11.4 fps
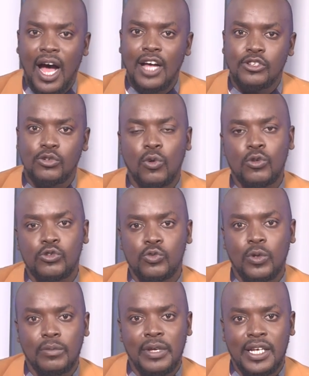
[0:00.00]
schools
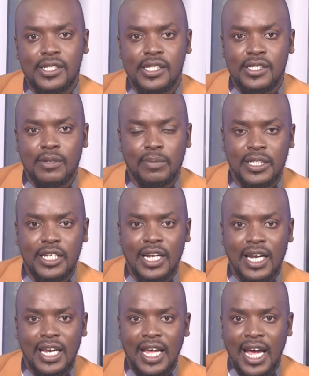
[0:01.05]
will be assisted,
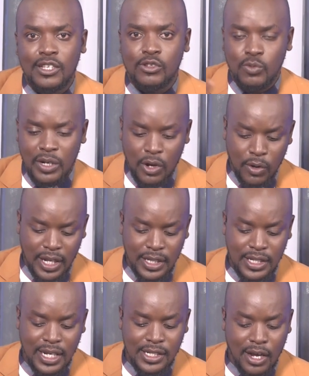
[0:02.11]
particularly as we know
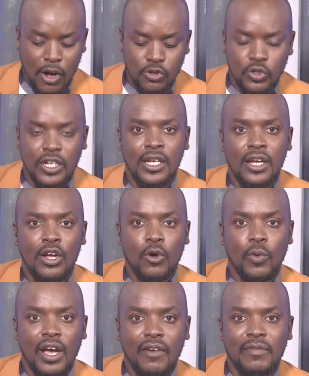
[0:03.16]
that as a country,
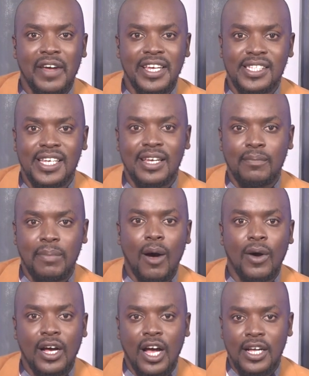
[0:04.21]
we are facing
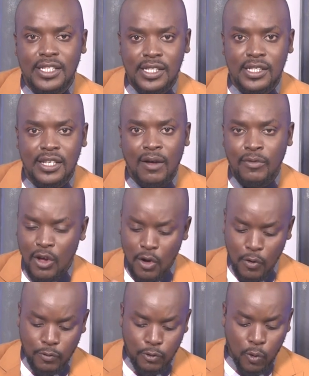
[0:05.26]
power cuts and stuff
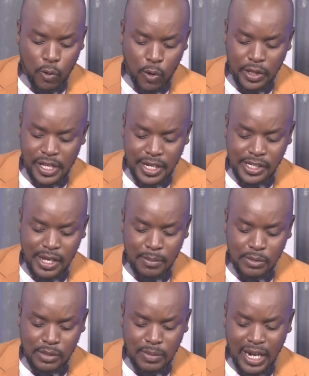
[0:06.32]
for the
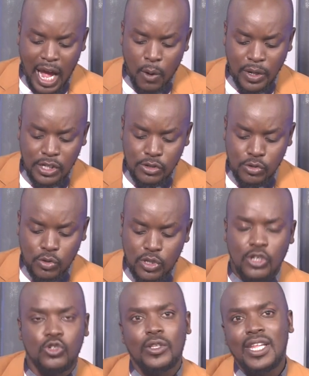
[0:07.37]
exams. But I want us to
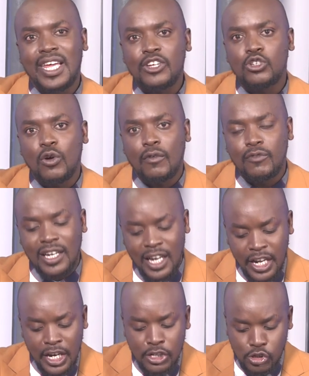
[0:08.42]
touch on the issue of
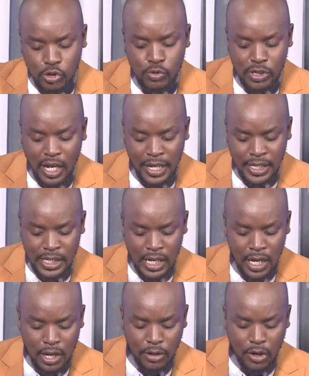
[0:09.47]
learner suicides.
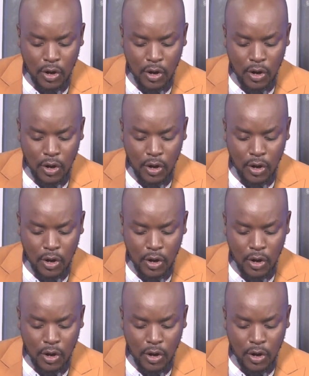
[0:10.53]
You